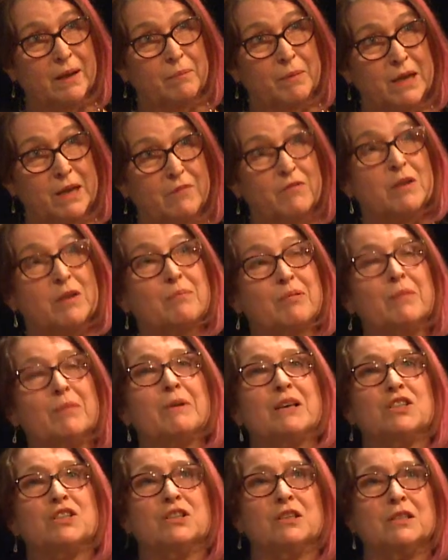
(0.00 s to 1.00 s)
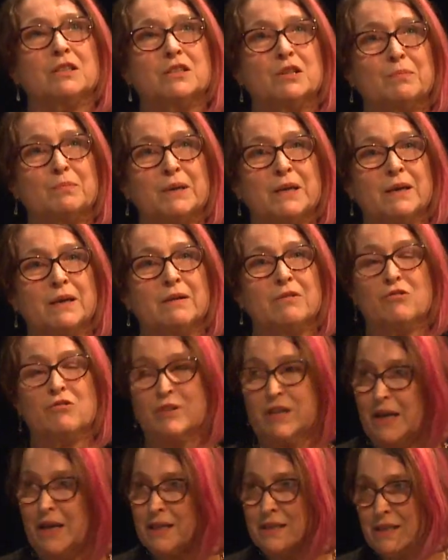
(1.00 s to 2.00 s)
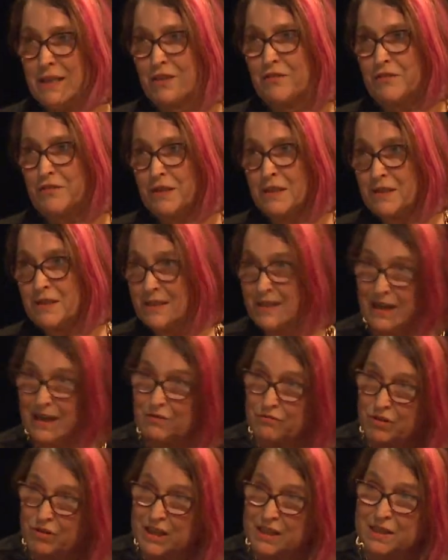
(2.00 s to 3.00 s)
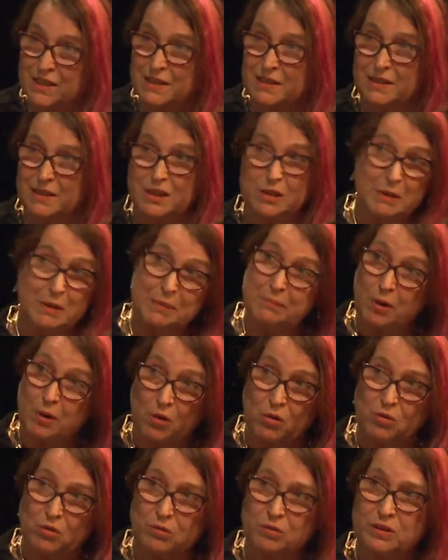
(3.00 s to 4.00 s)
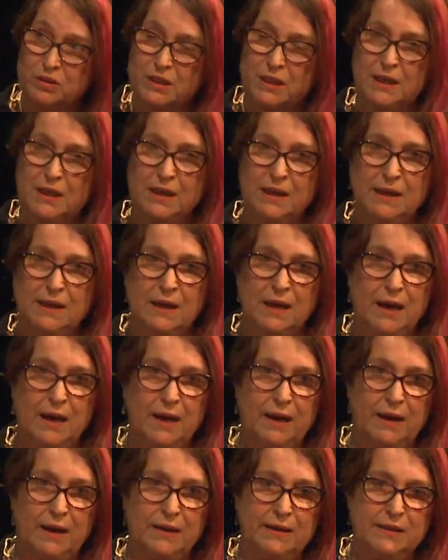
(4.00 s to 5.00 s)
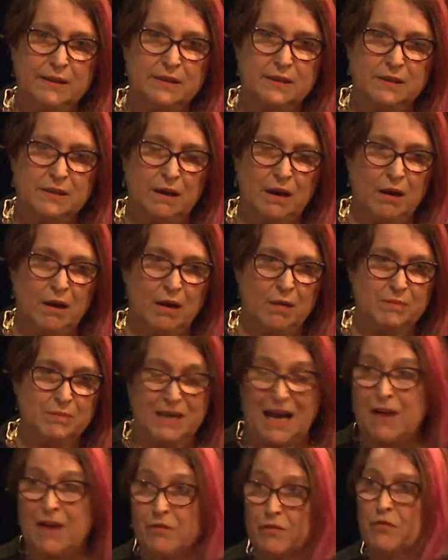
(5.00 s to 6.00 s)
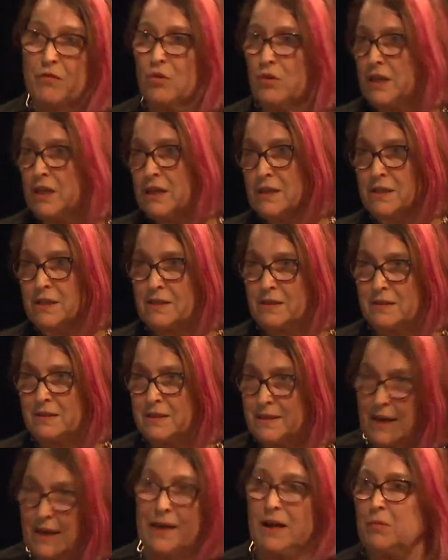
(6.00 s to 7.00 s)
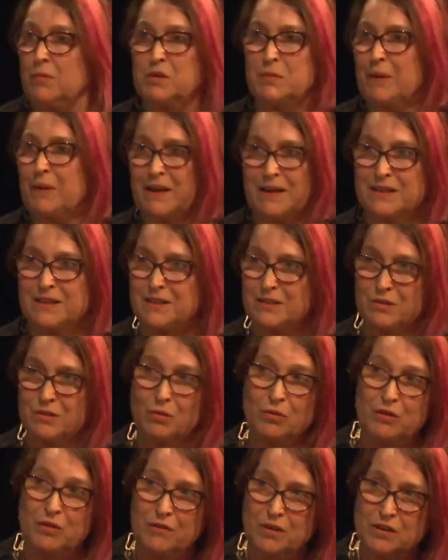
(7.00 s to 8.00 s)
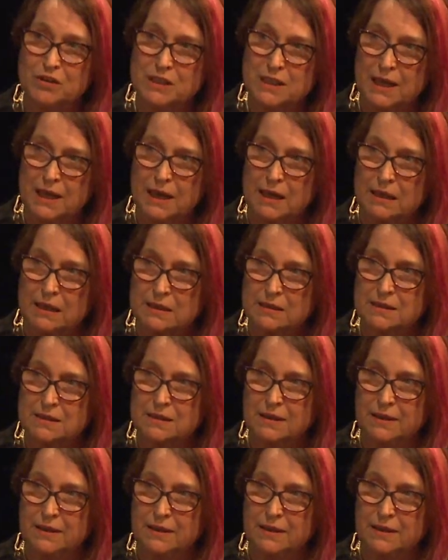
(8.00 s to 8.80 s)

giving permission to be creative and to take risks and to be bold and to have a voice and to take up space and all of those things.